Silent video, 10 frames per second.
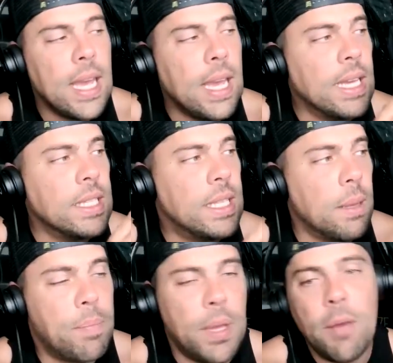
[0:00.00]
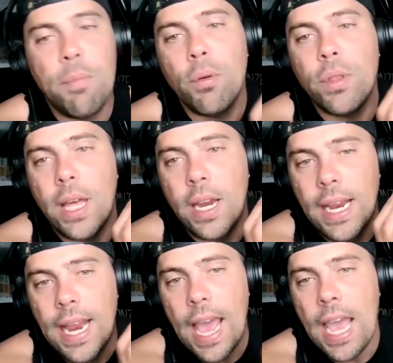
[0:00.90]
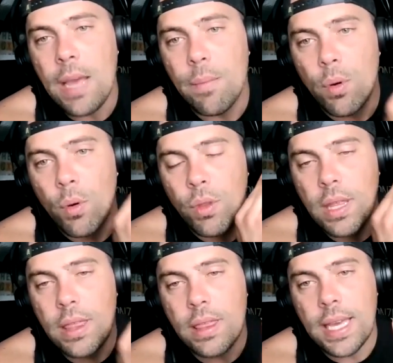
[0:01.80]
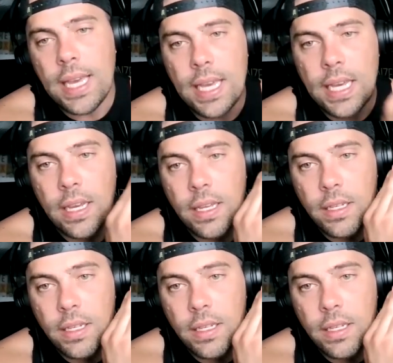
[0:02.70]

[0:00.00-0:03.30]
is the people that enable the thing